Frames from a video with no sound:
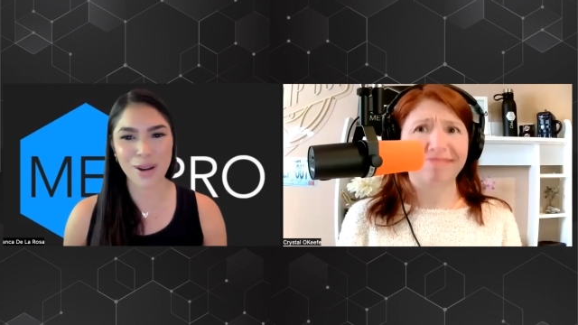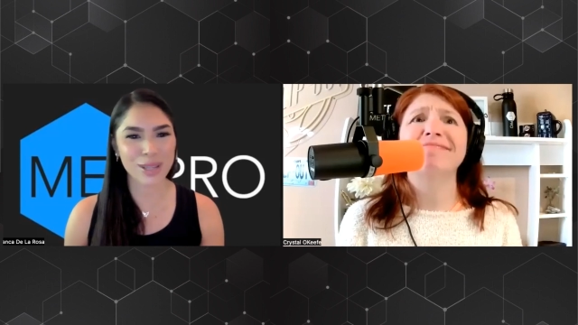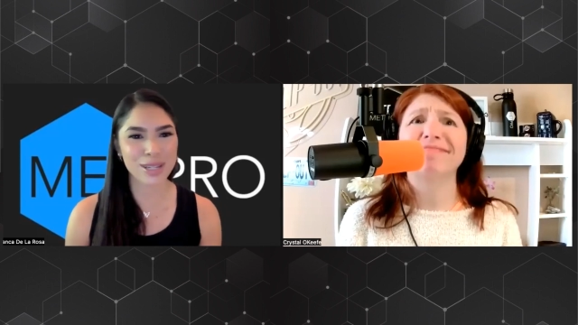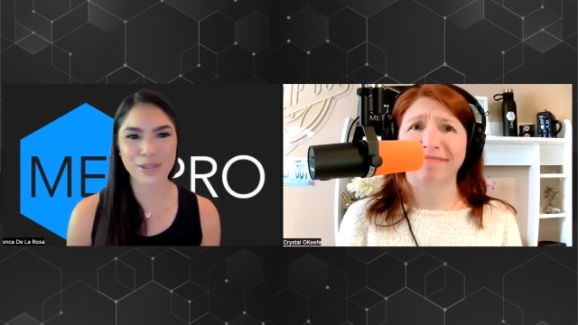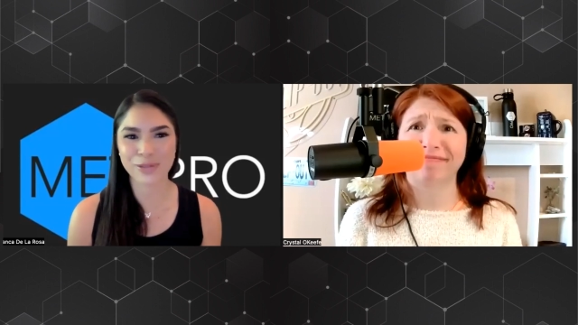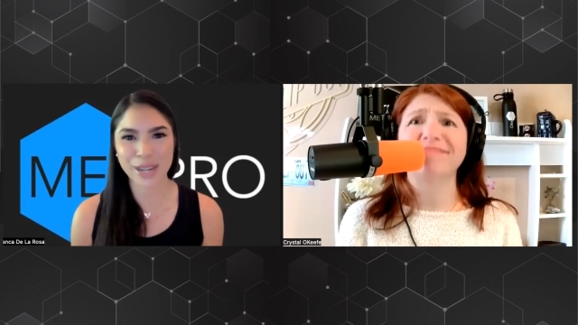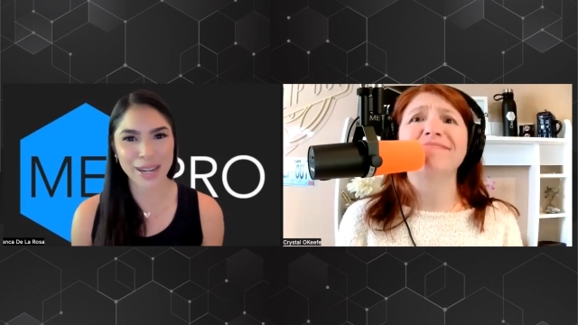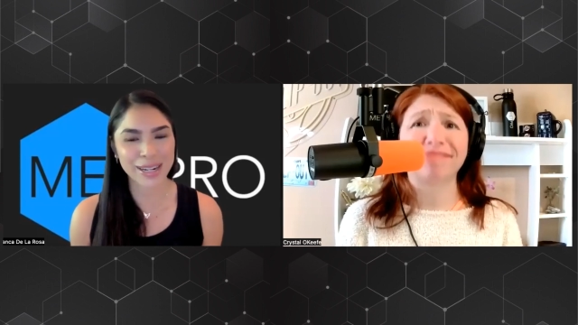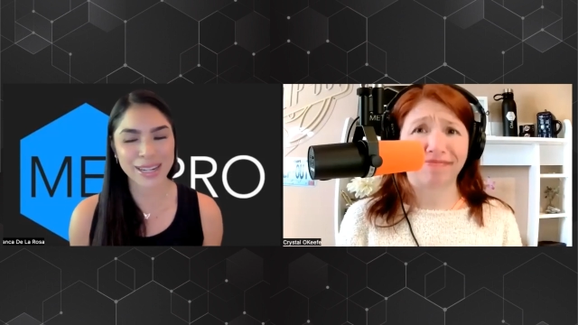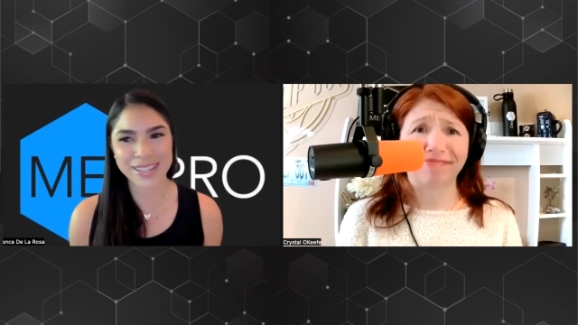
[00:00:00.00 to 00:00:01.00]
Speaker 1: All in
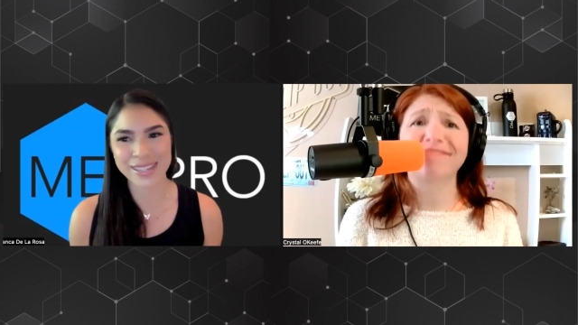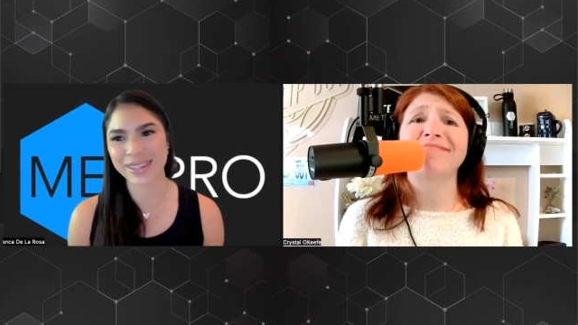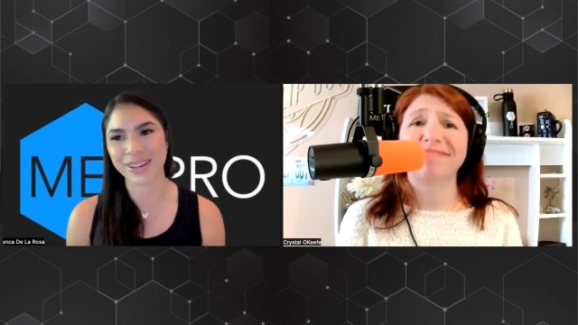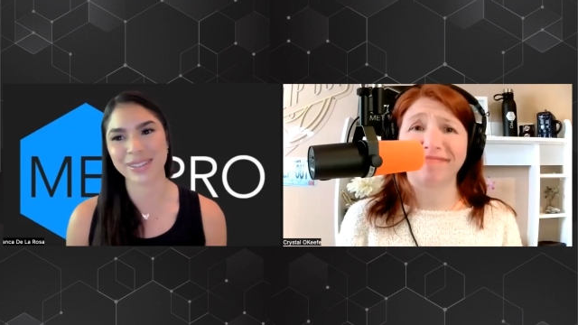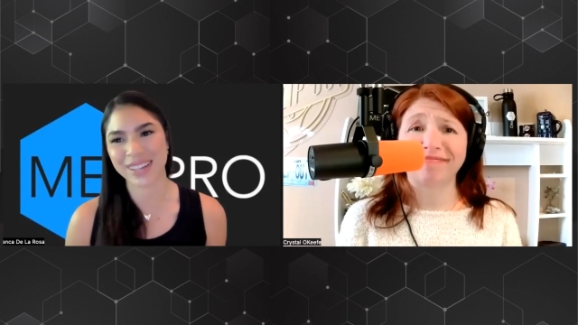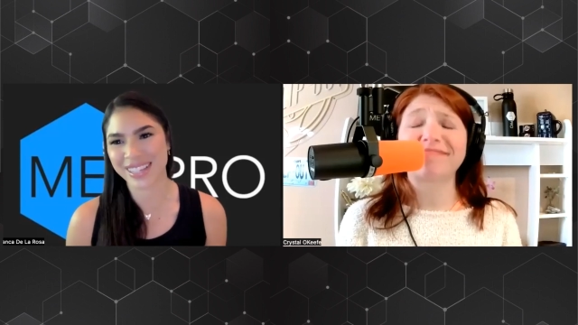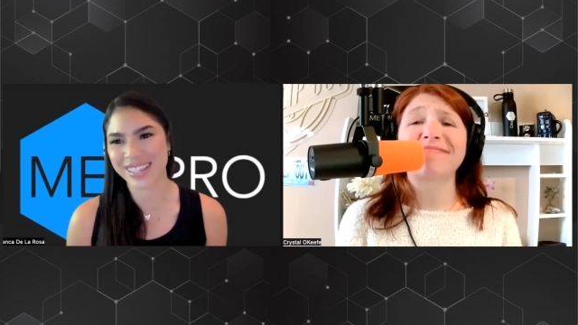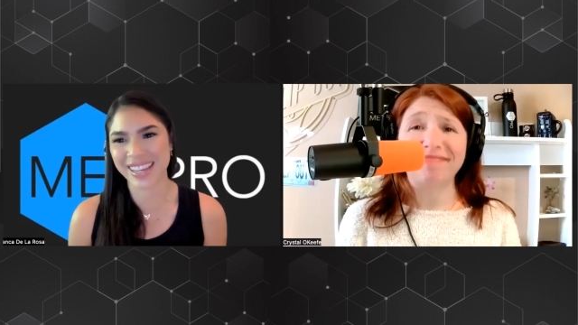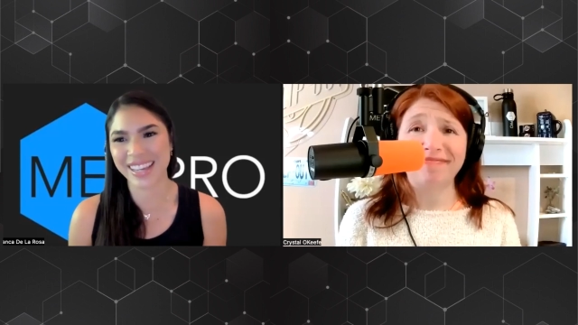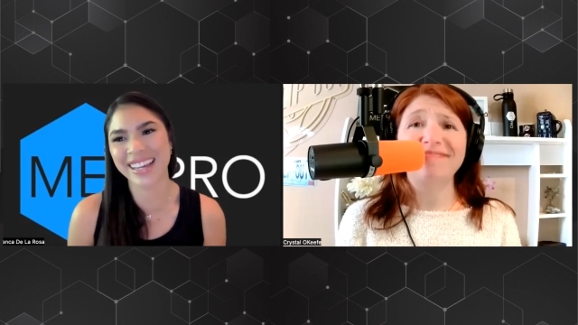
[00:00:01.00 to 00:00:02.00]
different areas, so it's